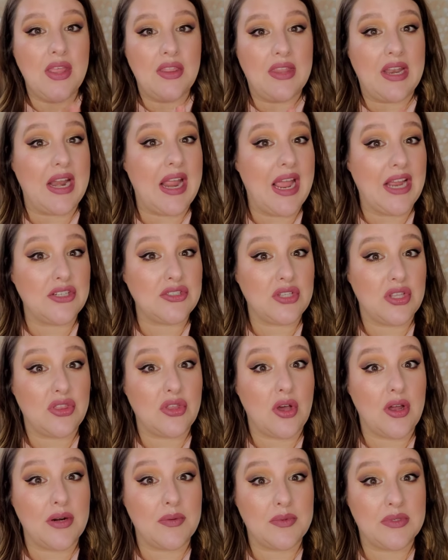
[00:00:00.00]
than I actually
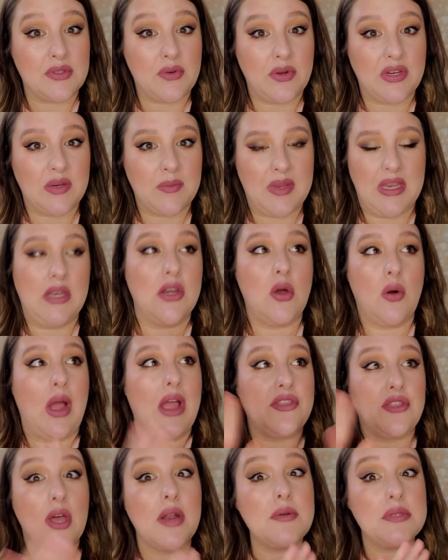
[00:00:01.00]
thought it was going to be. No,
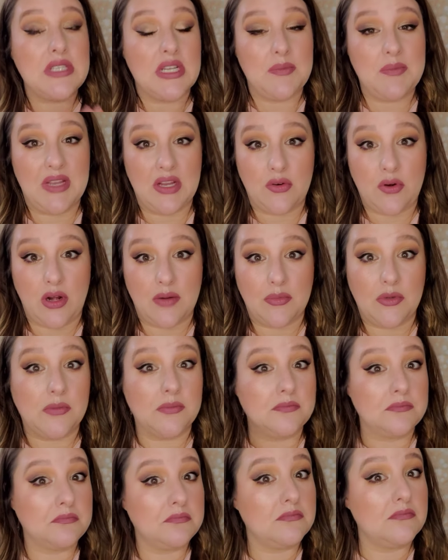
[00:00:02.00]
I thought it was going to be incredible.
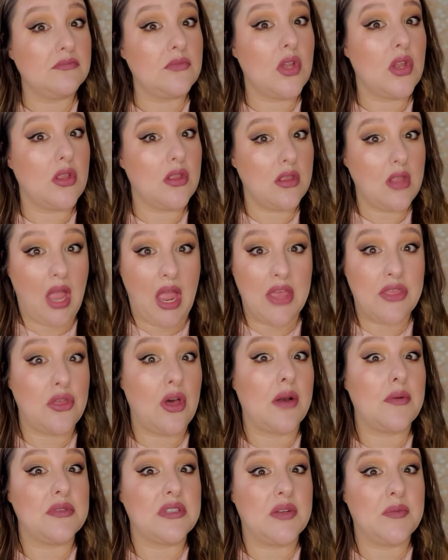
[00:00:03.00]
I
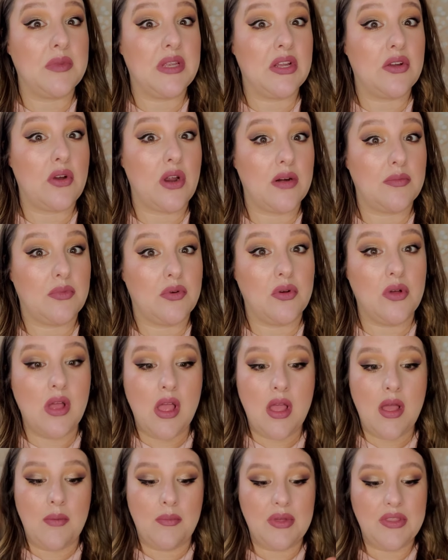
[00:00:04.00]
thought it was going to be incredible.
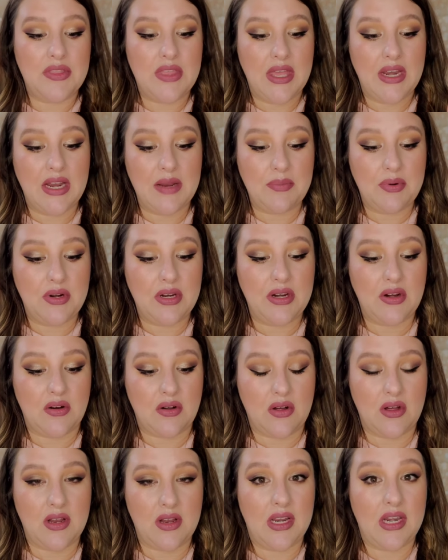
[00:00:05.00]
But then I put it
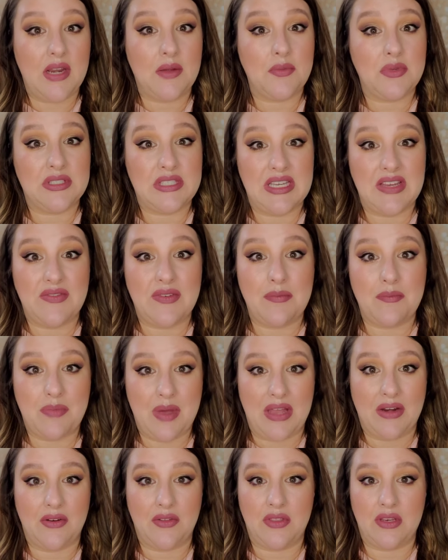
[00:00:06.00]
on and it was even
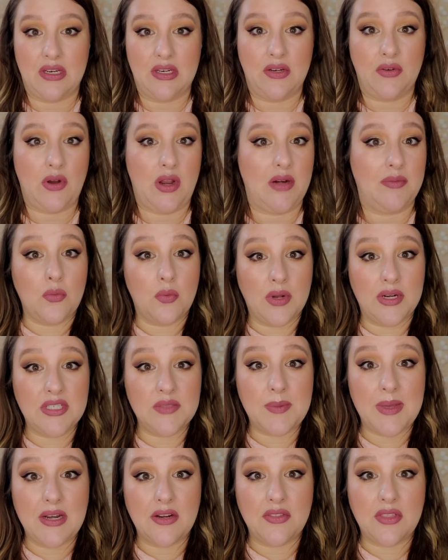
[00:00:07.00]
better than incredible. What
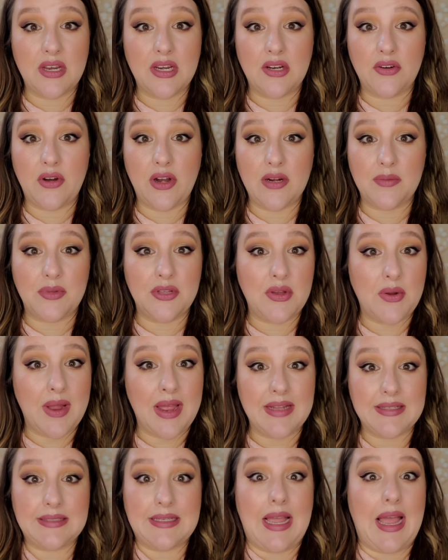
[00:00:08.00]
is better than incredible, you
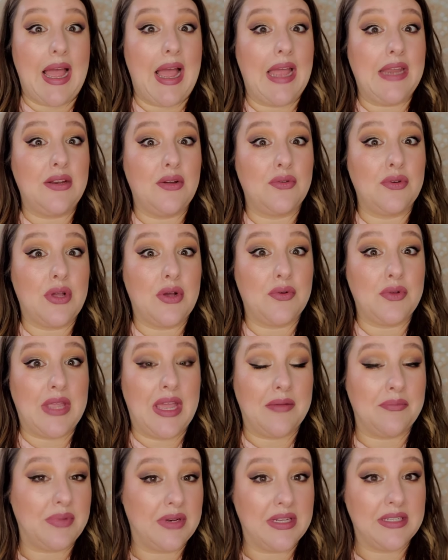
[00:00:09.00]
ask? I don't know
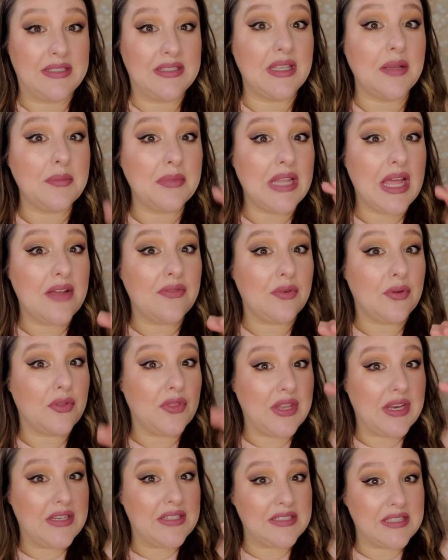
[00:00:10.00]
yet, but it's some level
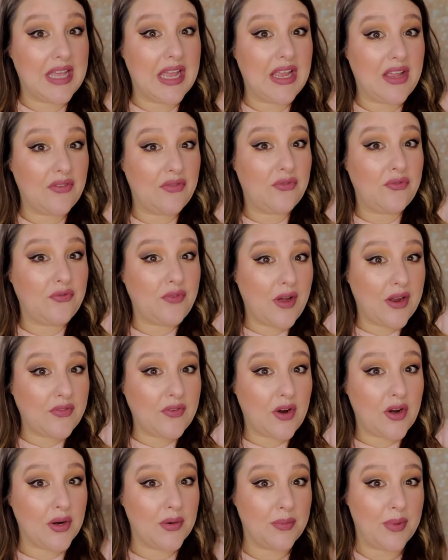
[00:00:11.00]
that is like far,
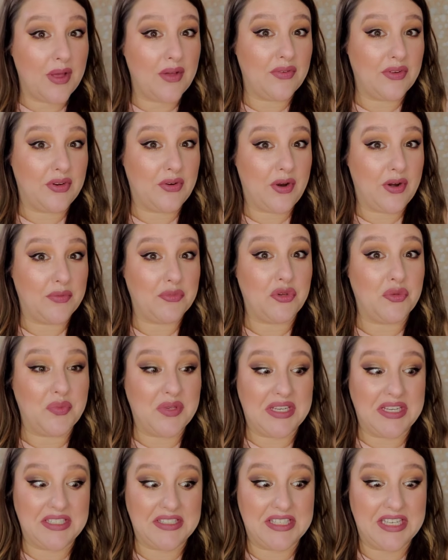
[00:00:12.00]
far above incredible
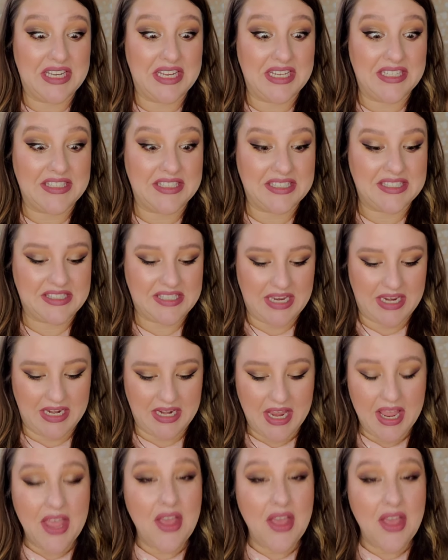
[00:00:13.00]
because it's insane.